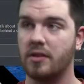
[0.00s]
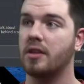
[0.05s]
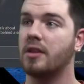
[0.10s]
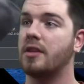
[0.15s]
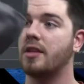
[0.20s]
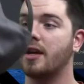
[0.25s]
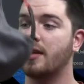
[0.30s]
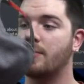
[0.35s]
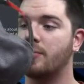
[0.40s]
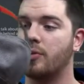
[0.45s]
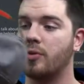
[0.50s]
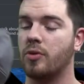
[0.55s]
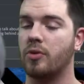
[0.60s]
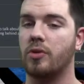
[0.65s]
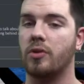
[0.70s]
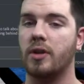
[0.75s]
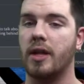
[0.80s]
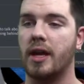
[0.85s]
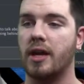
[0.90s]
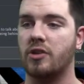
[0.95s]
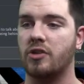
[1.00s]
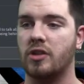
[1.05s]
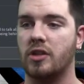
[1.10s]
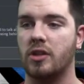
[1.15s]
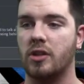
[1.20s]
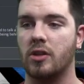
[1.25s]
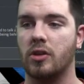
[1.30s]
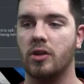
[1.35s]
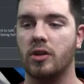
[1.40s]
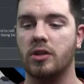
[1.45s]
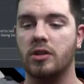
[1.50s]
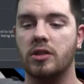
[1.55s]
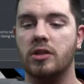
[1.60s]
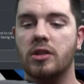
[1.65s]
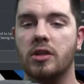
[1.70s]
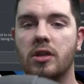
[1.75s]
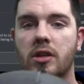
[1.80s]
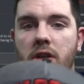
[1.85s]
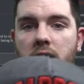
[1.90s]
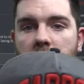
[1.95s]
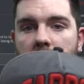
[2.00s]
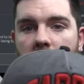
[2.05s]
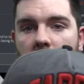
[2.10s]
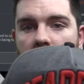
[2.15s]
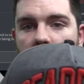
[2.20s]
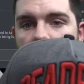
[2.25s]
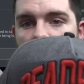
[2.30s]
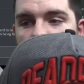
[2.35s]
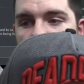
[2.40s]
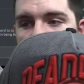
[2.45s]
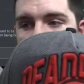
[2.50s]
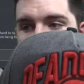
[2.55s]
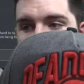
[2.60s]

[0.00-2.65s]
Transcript: the Deadpool actually looks crisp